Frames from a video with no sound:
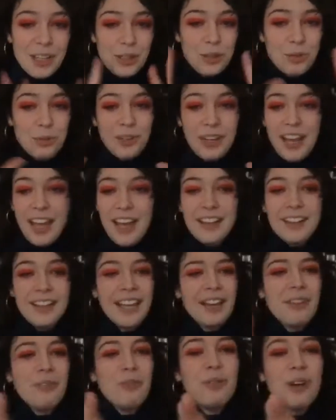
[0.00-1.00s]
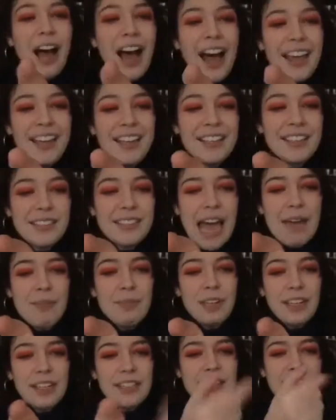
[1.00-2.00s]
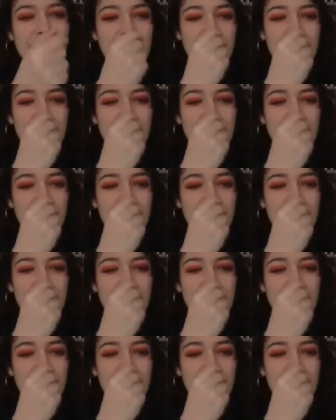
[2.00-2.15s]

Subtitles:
just want to like it's I mean it's kind